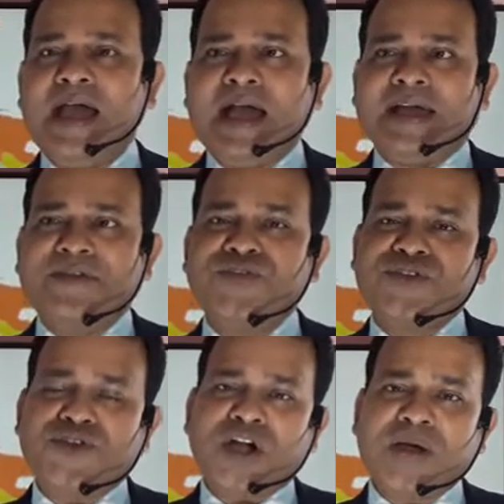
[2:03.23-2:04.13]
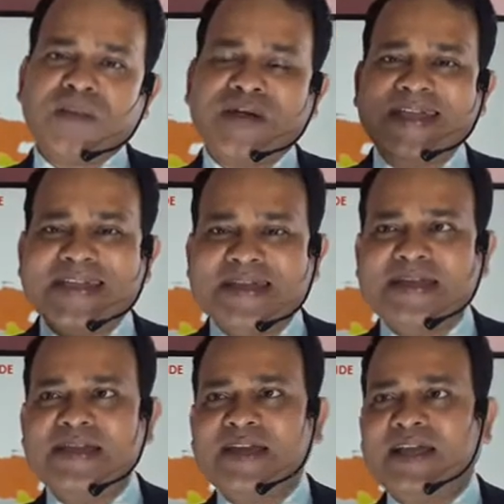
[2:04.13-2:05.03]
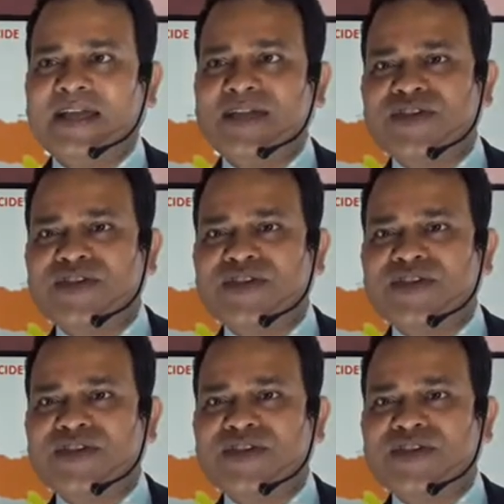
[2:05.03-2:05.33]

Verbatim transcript: and if we talk about India